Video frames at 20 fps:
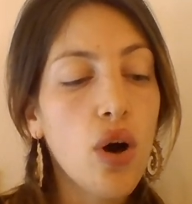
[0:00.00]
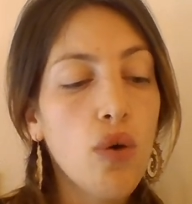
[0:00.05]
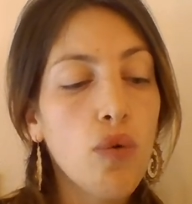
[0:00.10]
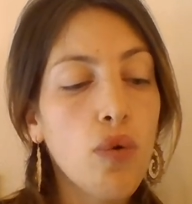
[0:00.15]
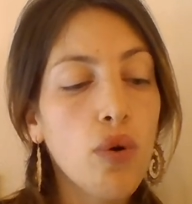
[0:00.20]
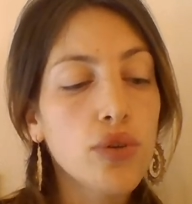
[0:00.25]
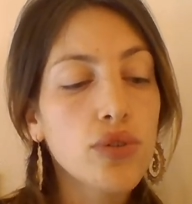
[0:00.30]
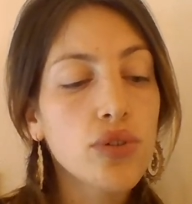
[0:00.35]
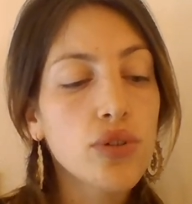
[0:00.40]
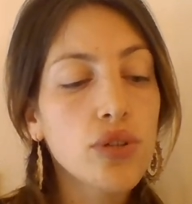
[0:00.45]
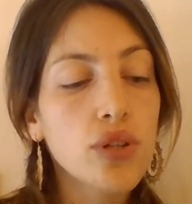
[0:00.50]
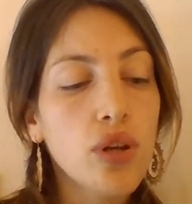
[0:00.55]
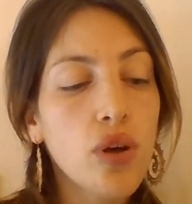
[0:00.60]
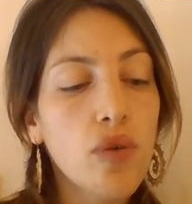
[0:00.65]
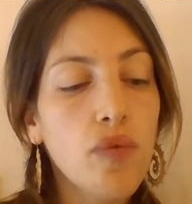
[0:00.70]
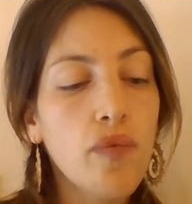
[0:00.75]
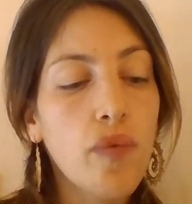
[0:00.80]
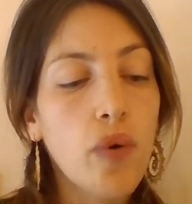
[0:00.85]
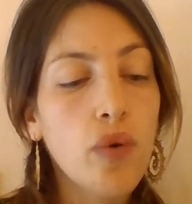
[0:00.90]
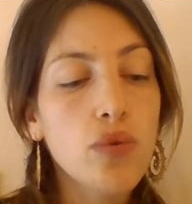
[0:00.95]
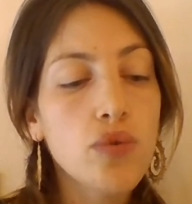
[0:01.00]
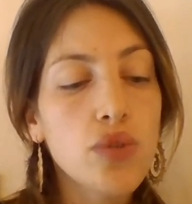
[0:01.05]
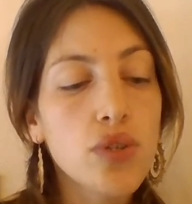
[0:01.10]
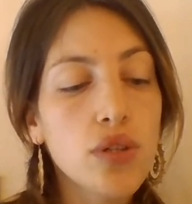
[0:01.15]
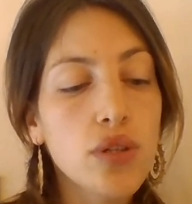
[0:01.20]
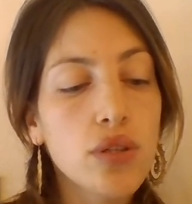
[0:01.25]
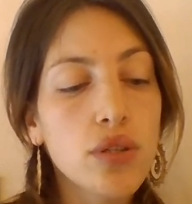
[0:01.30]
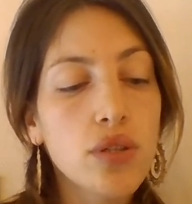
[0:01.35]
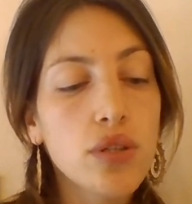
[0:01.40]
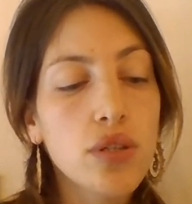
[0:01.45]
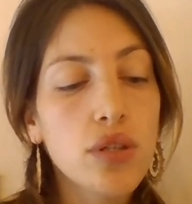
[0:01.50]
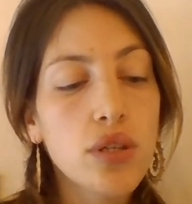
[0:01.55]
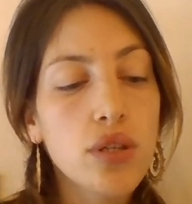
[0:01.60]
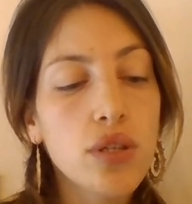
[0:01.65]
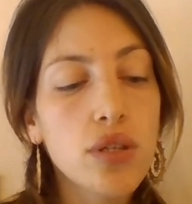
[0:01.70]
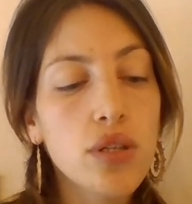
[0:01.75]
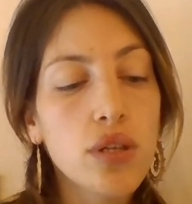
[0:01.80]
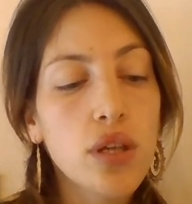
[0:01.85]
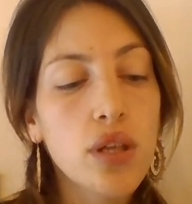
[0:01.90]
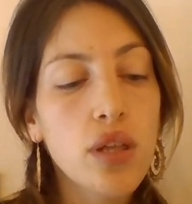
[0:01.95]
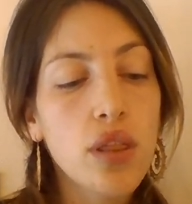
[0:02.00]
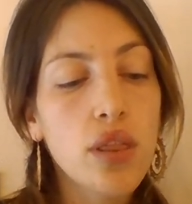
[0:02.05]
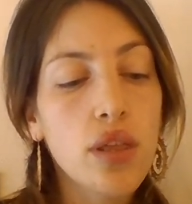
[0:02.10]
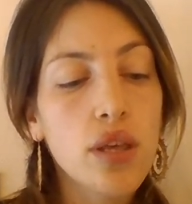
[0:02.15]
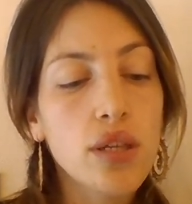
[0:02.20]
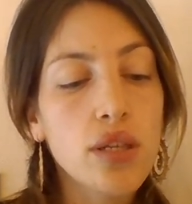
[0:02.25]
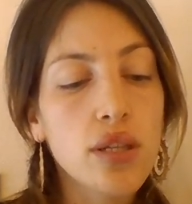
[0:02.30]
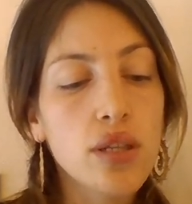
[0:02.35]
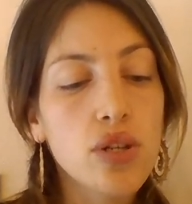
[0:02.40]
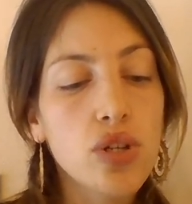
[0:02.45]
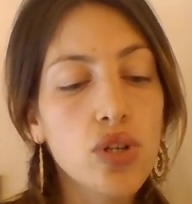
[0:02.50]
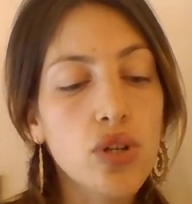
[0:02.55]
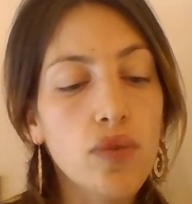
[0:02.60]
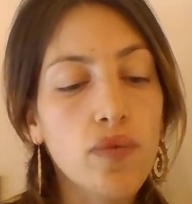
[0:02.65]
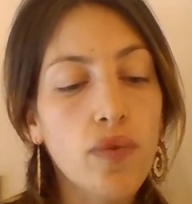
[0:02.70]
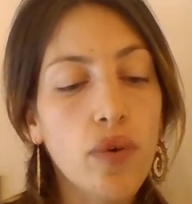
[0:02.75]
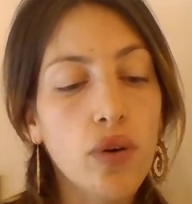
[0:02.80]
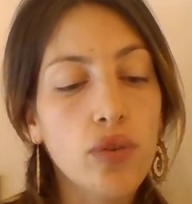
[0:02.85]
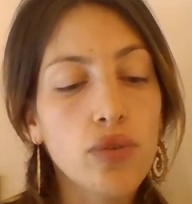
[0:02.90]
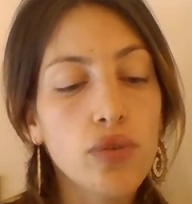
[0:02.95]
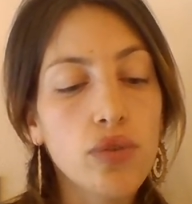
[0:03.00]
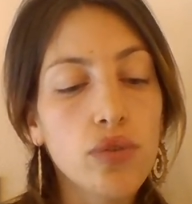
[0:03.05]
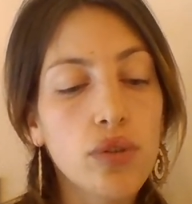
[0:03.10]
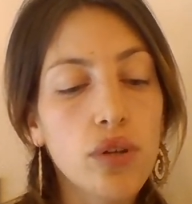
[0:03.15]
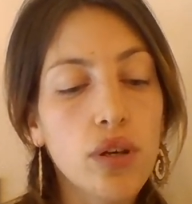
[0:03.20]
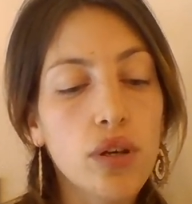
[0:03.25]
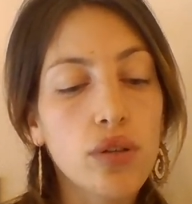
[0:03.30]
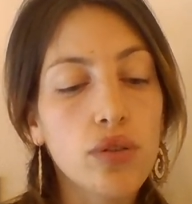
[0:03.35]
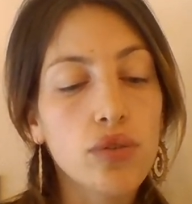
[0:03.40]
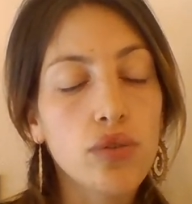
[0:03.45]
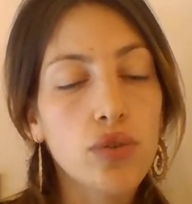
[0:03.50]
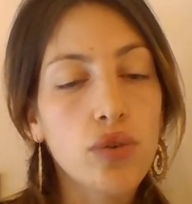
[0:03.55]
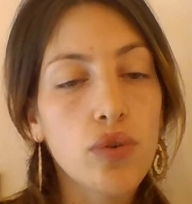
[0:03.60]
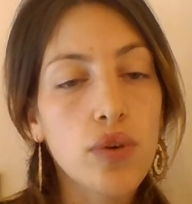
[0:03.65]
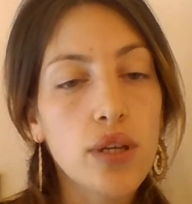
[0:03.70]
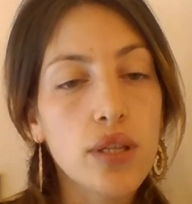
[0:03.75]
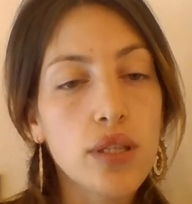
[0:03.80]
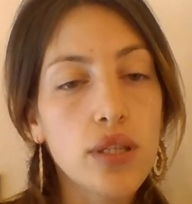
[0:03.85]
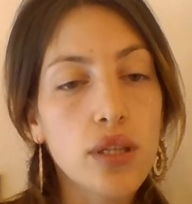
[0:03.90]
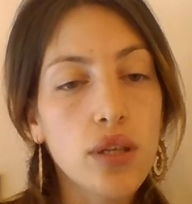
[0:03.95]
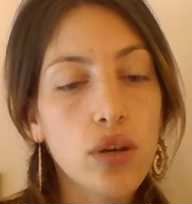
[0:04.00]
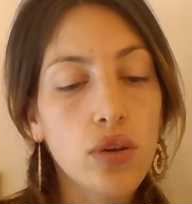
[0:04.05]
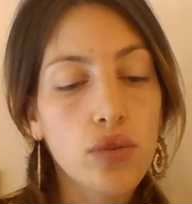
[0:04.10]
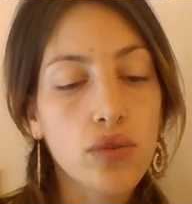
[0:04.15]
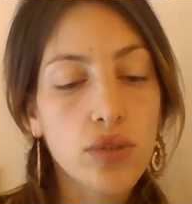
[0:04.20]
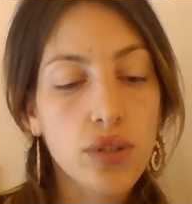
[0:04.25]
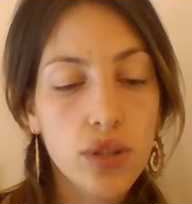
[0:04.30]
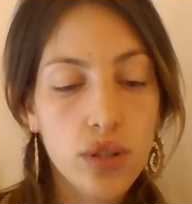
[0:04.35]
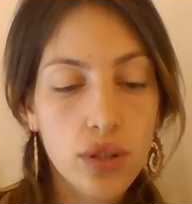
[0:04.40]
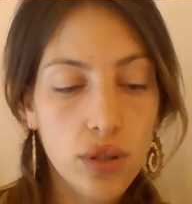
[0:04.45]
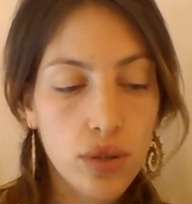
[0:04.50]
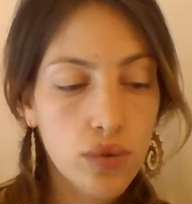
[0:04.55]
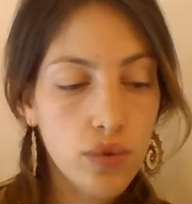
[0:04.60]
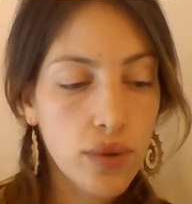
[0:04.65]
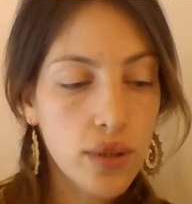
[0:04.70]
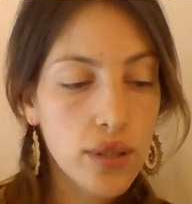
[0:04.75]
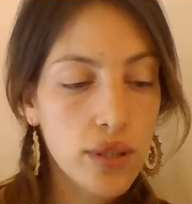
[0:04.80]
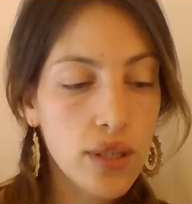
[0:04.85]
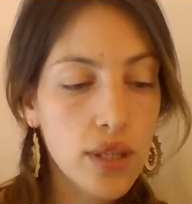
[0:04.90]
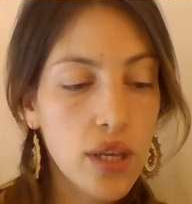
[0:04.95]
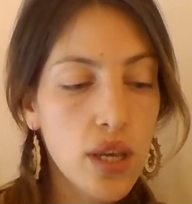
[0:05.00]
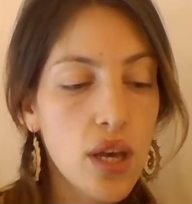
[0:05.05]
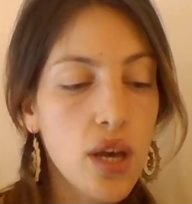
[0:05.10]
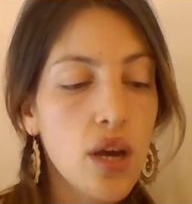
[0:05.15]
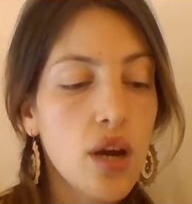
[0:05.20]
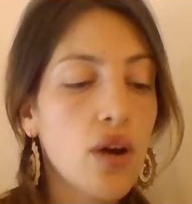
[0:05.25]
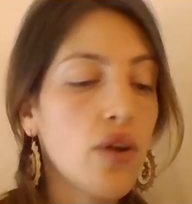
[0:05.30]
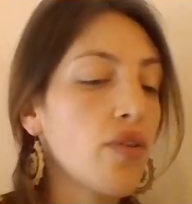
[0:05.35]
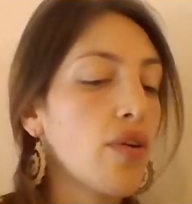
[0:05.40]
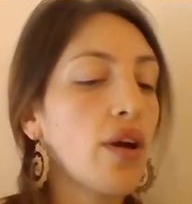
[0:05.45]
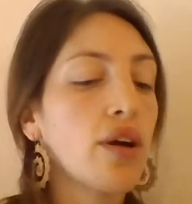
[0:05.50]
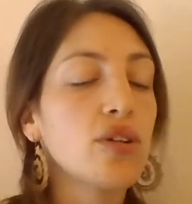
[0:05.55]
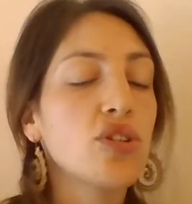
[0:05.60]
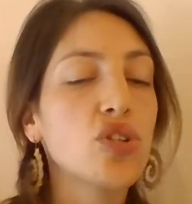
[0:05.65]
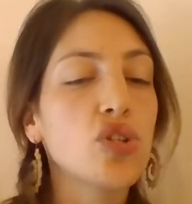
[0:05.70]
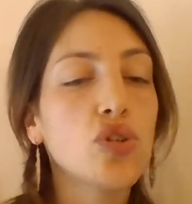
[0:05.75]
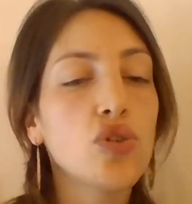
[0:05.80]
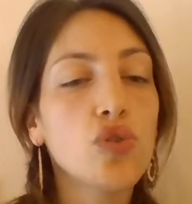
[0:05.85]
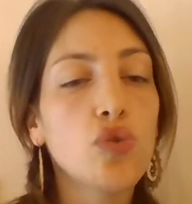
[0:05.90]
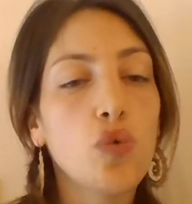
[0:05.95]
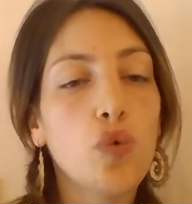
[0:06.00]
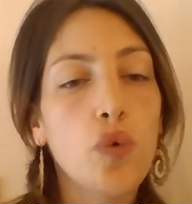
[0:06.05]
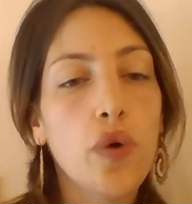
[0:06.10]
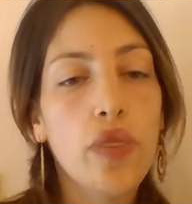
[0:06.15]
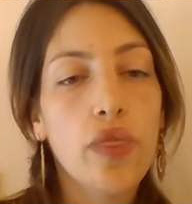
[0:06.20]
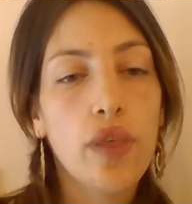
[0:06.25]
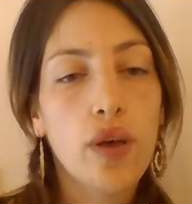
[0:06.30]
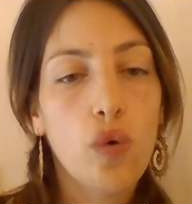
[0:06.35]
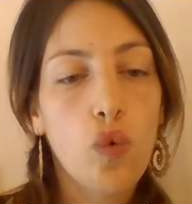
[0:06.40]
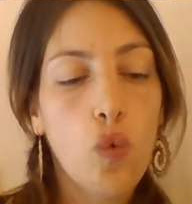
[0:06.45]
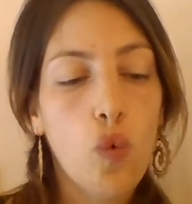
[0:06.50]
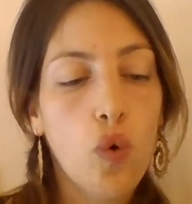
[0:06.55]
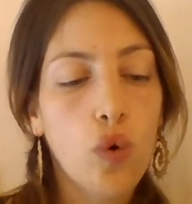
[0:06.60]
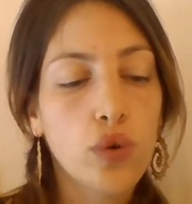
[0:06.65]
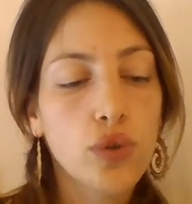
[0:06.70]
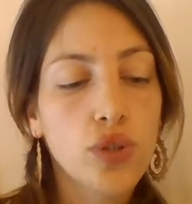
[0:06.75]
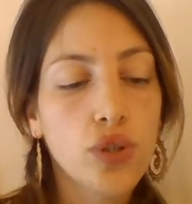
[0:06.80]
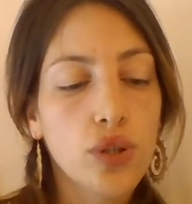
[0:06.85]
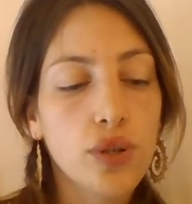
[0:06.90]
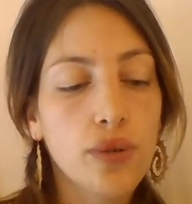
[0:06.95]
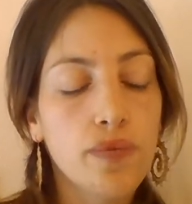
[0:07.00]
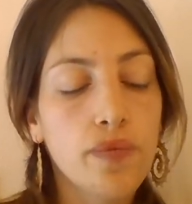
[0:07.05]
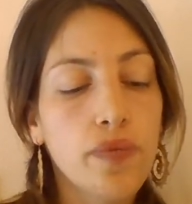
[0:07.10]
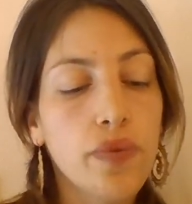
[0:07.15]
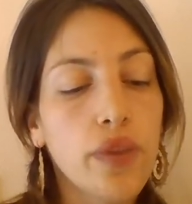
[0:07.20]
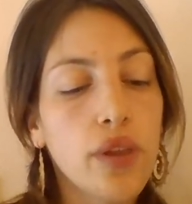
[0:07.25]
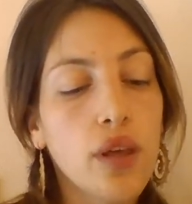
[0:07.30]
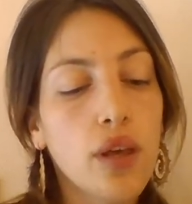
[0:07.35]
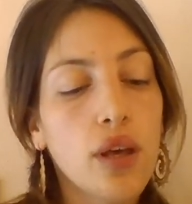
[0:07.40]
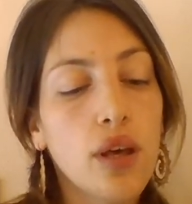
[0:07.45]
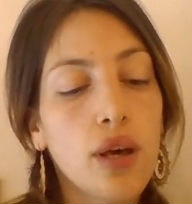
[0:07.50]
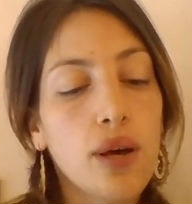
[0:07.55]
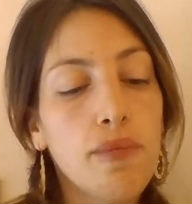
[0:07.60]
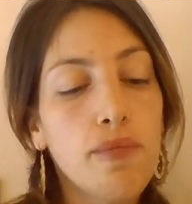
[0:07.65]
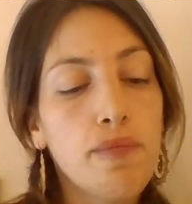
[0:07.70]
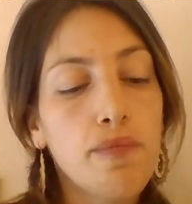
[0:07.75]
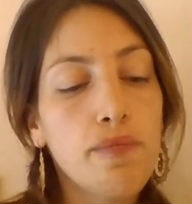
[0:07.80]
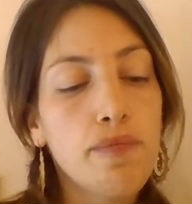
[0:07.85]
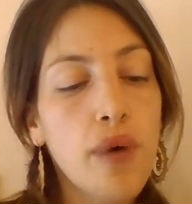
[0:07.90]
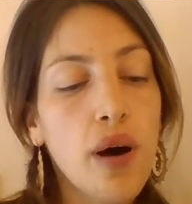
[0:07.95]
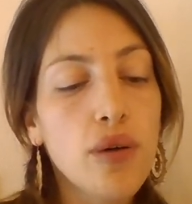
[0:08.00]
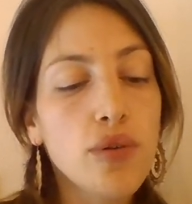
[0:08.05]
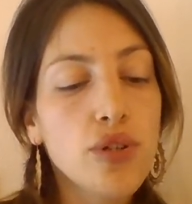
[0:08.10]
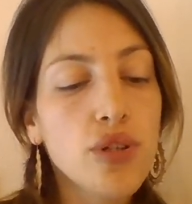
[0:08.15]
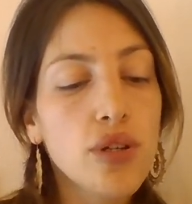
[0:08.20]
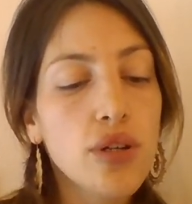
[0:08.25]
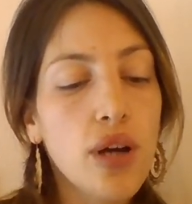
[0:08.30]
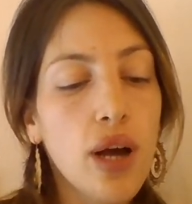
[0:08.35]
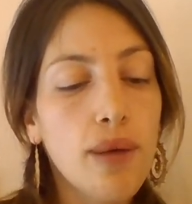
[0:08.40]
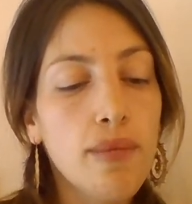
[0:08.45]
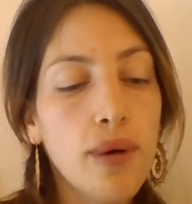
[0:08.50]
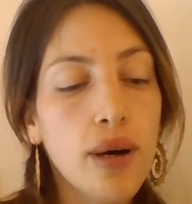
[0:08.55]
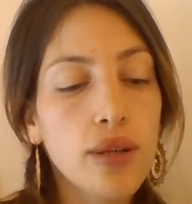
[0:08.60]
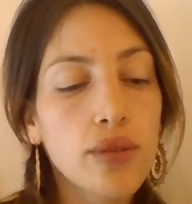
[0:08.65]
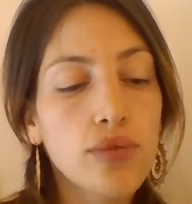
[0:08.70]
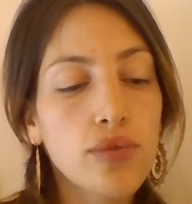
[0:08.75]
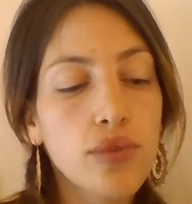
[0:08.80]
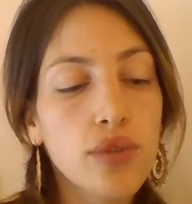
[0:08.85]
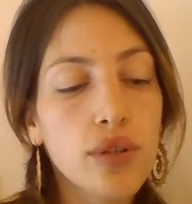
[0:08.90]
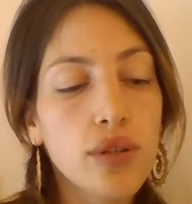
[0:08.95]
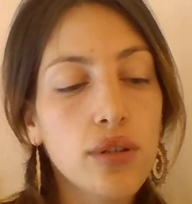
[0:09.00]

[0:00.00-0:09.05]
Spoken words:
Water decomposes this addition product into its constituents. Reaction with water. Powder about